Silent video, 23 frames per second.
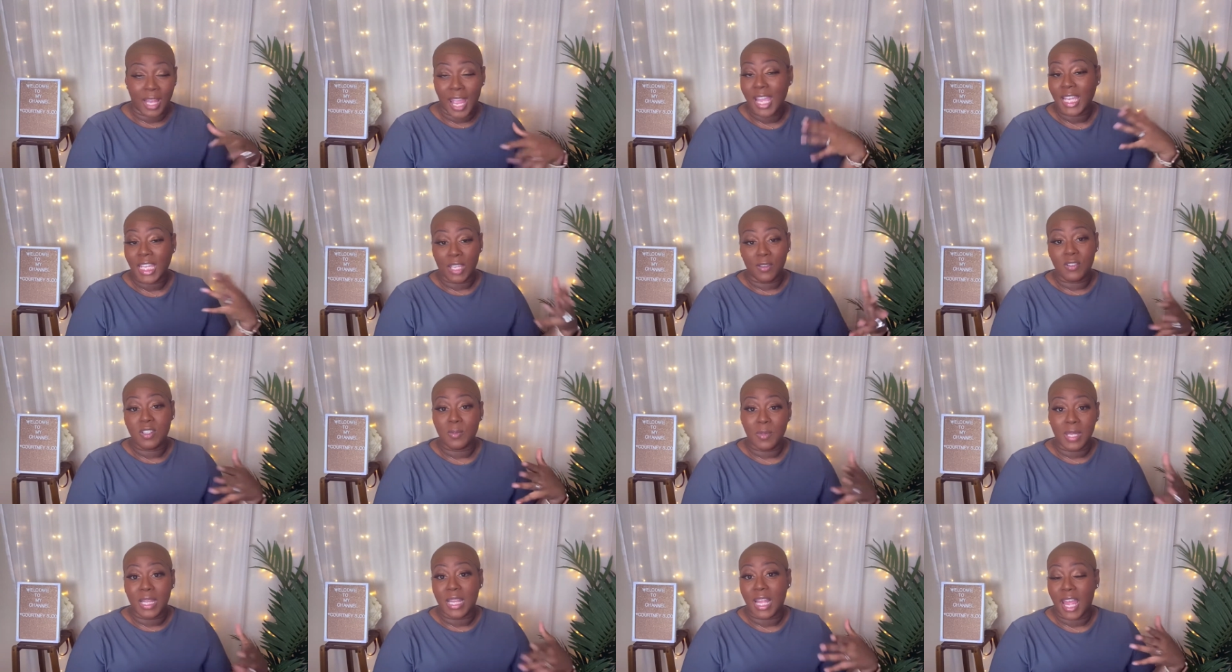That gives
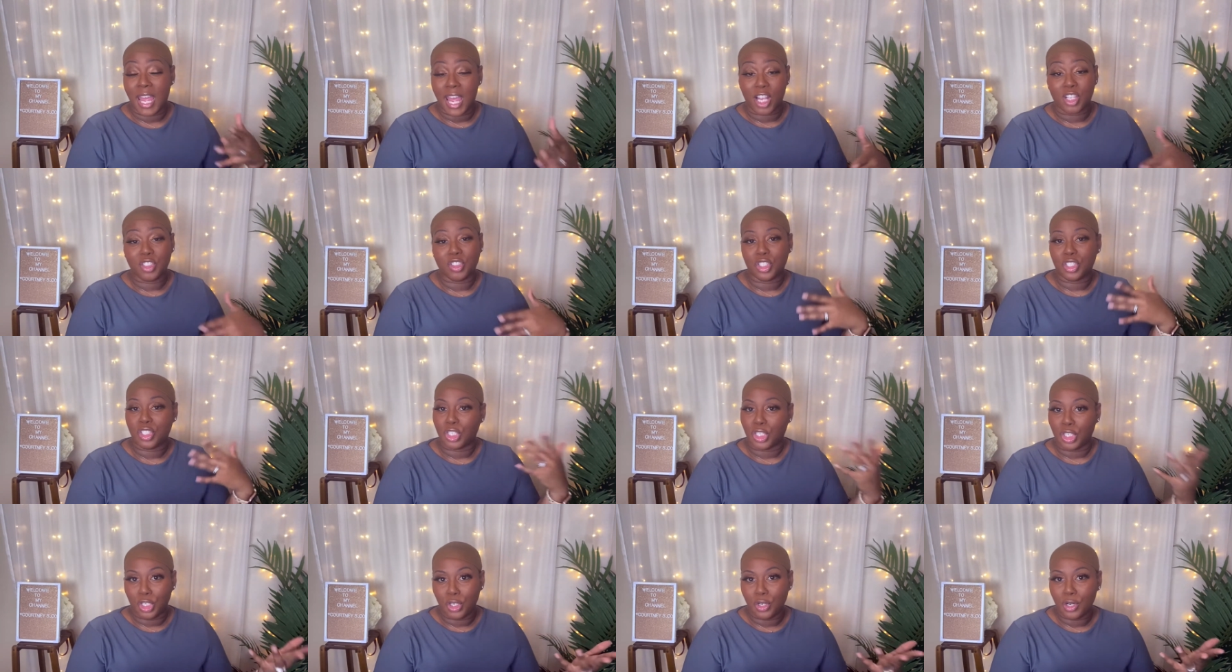me the extra
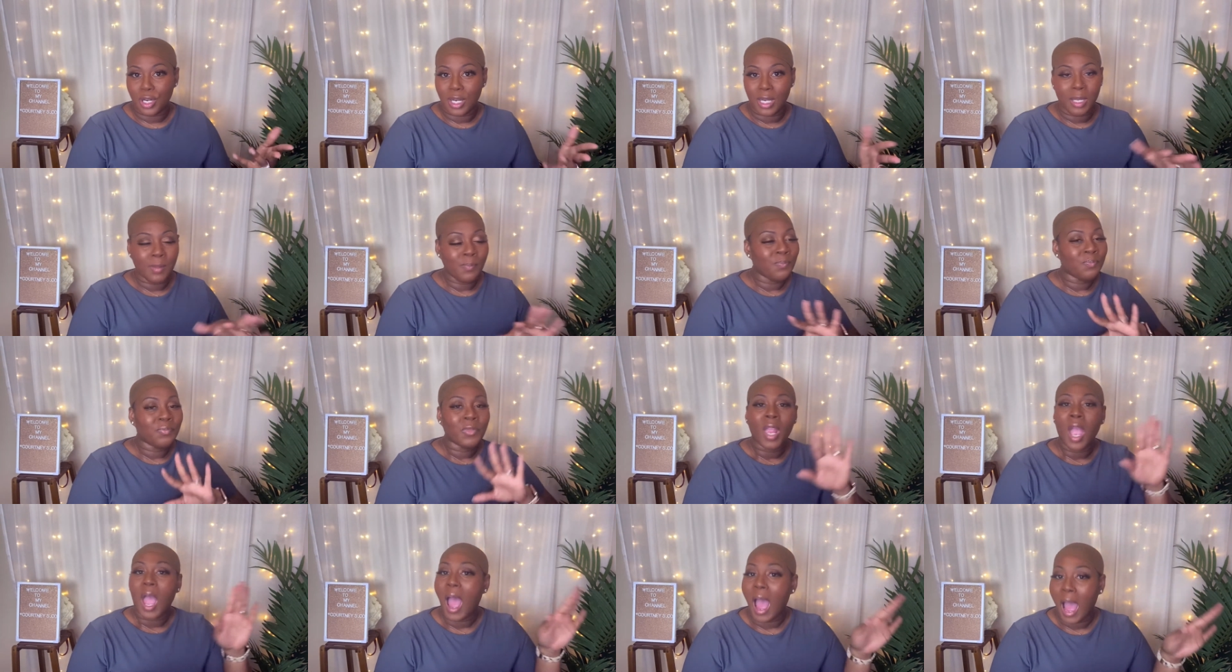security.
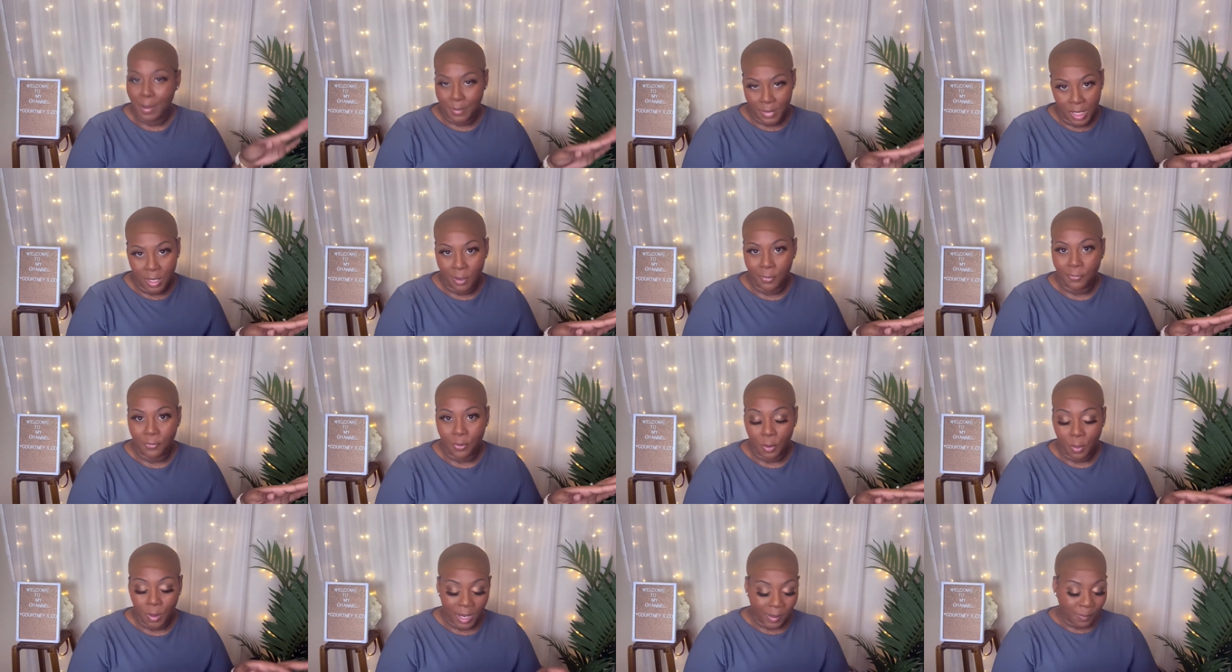I'm here
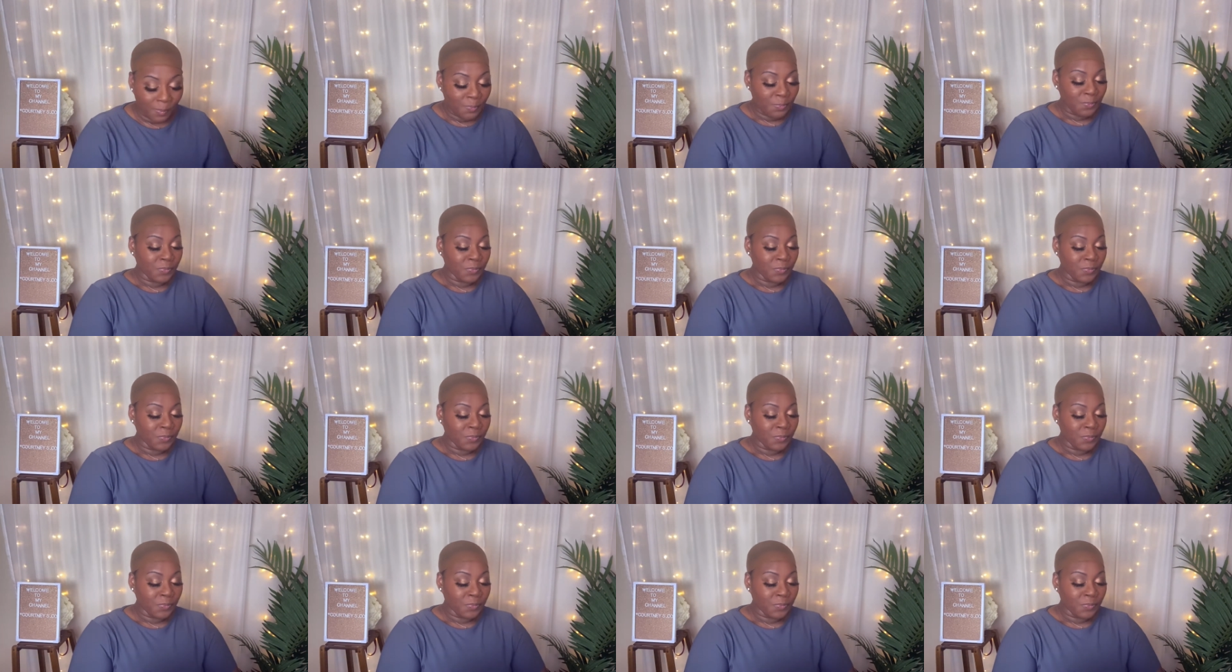for it.